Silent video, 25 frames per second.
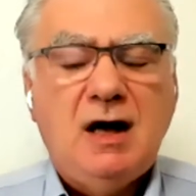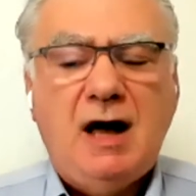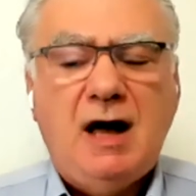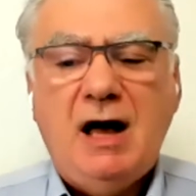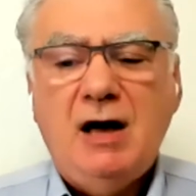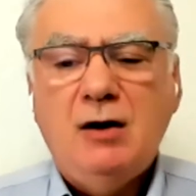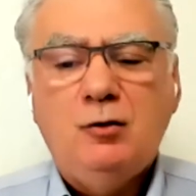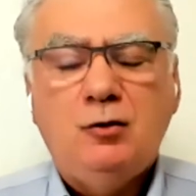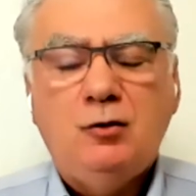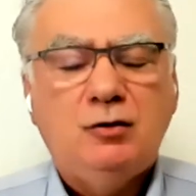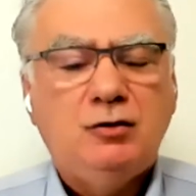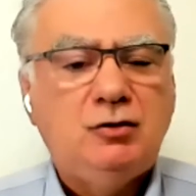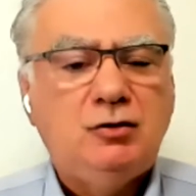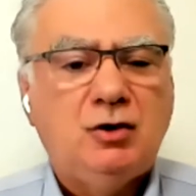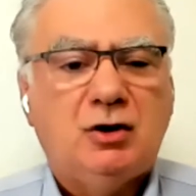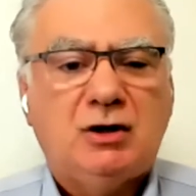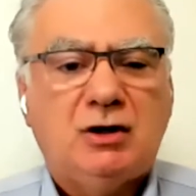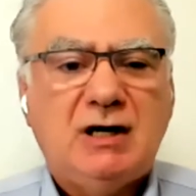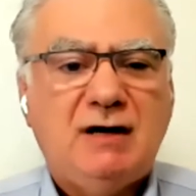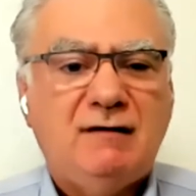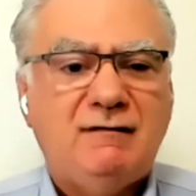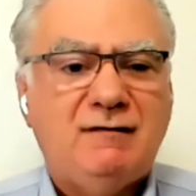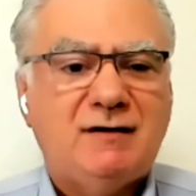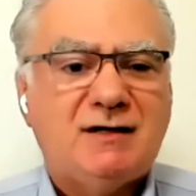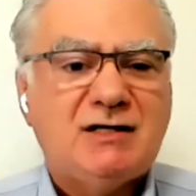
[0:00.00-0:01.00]
I would not
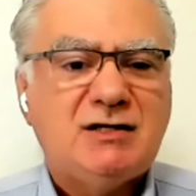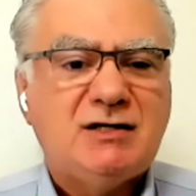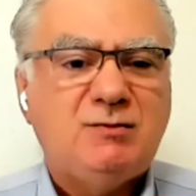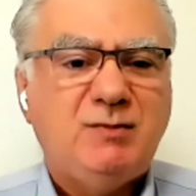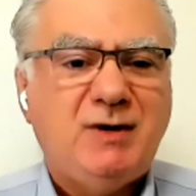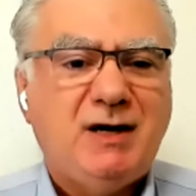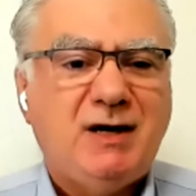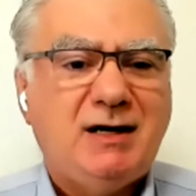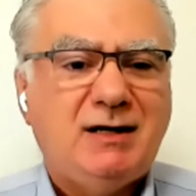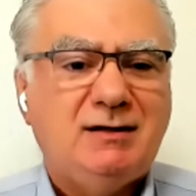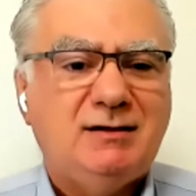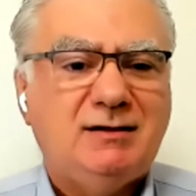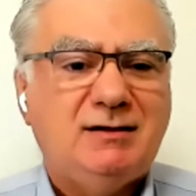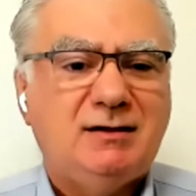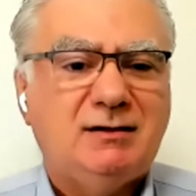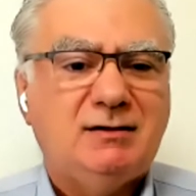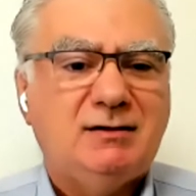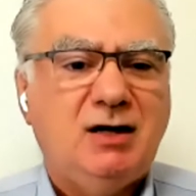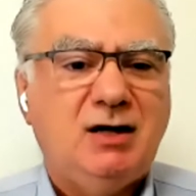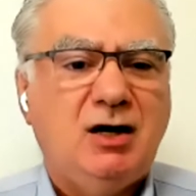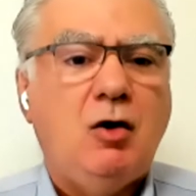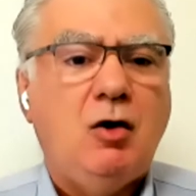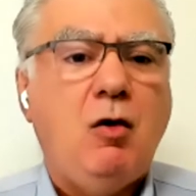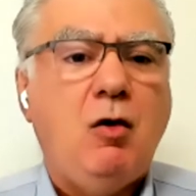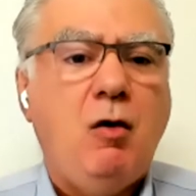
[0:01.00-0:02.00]
have expected
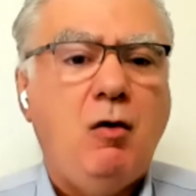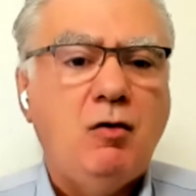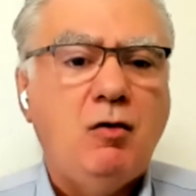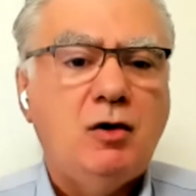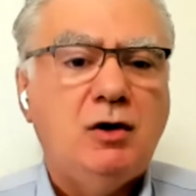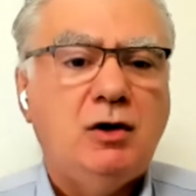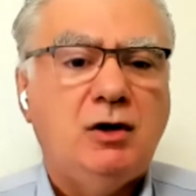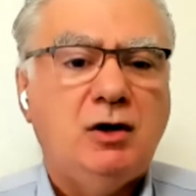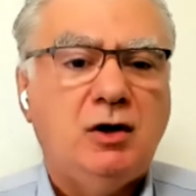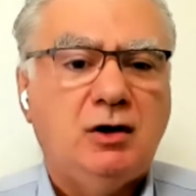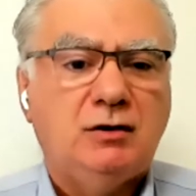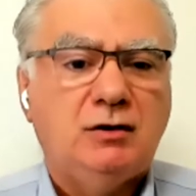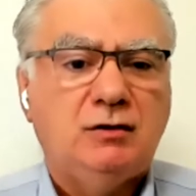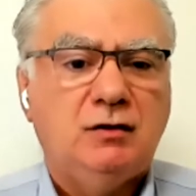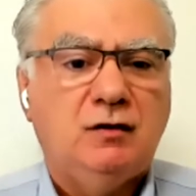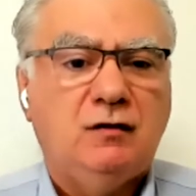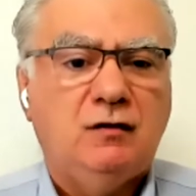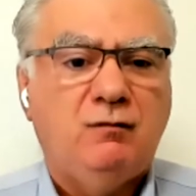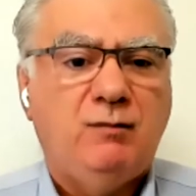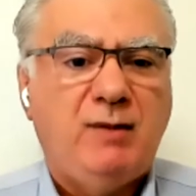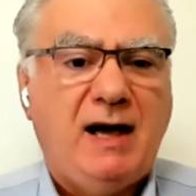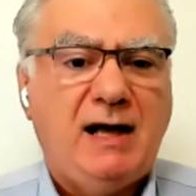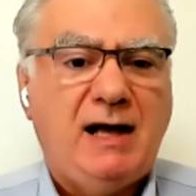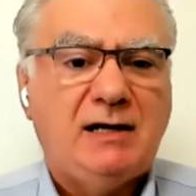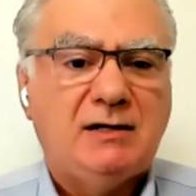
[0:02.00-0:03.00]
a whole lot
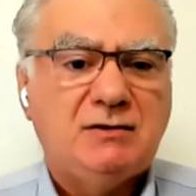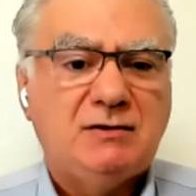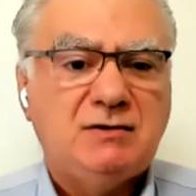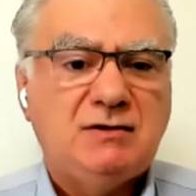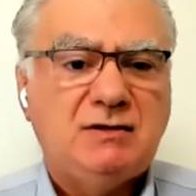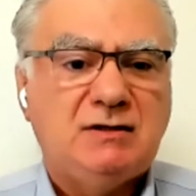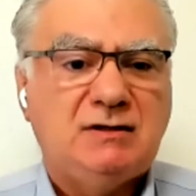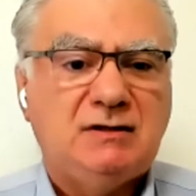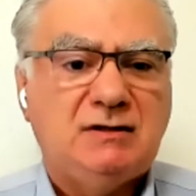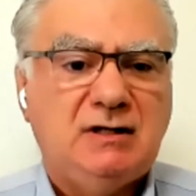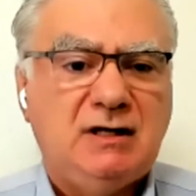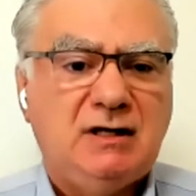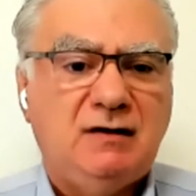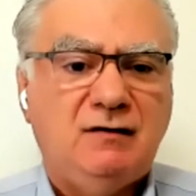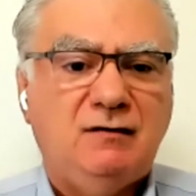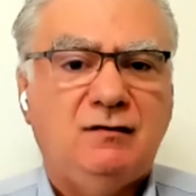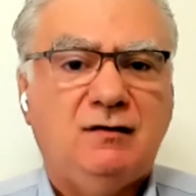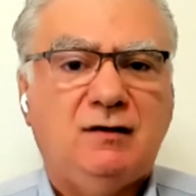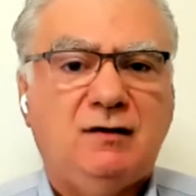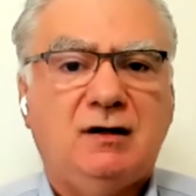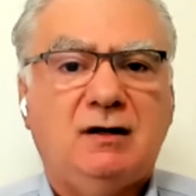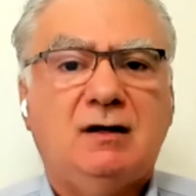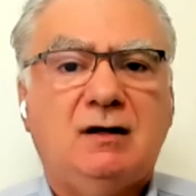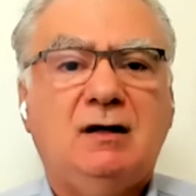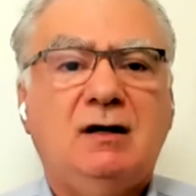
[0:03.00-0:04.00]
of balance sheet
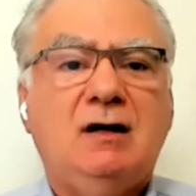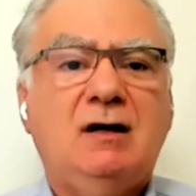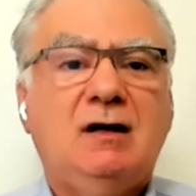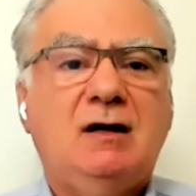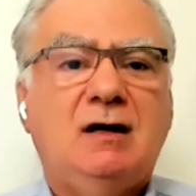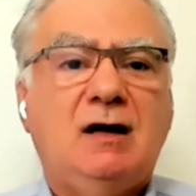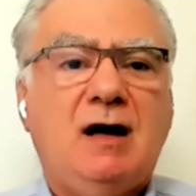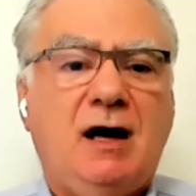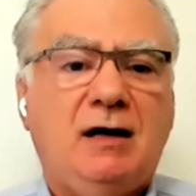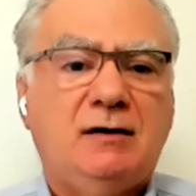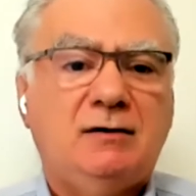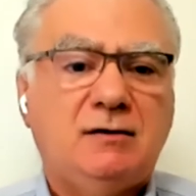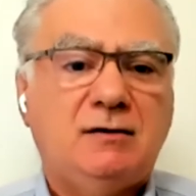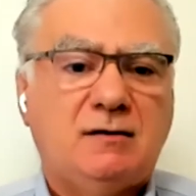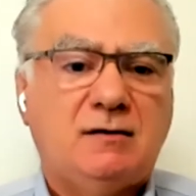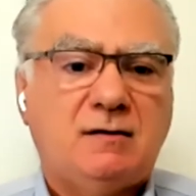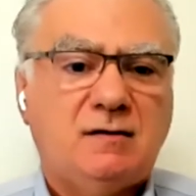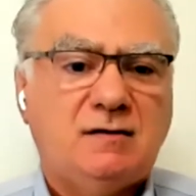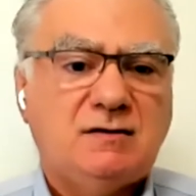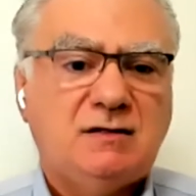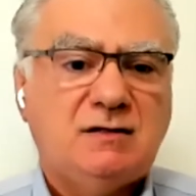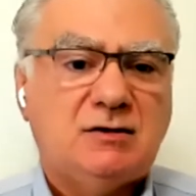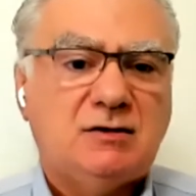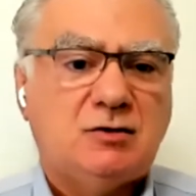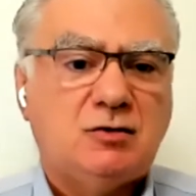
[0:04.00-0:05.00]
easing under the
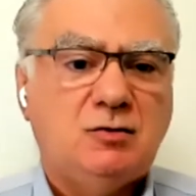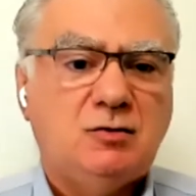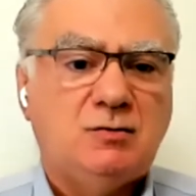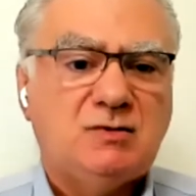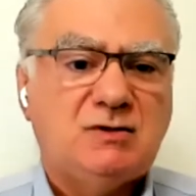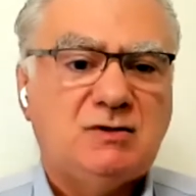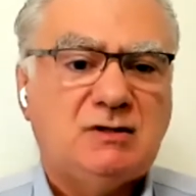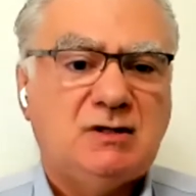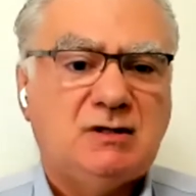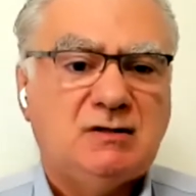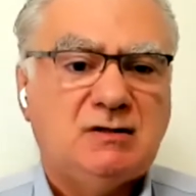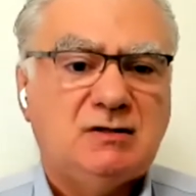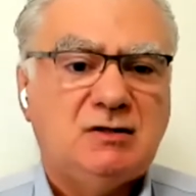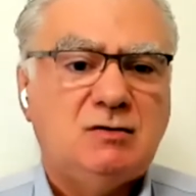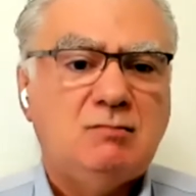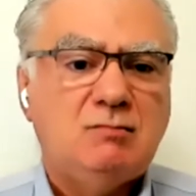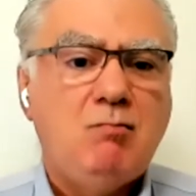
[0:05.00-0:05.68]
circumstances.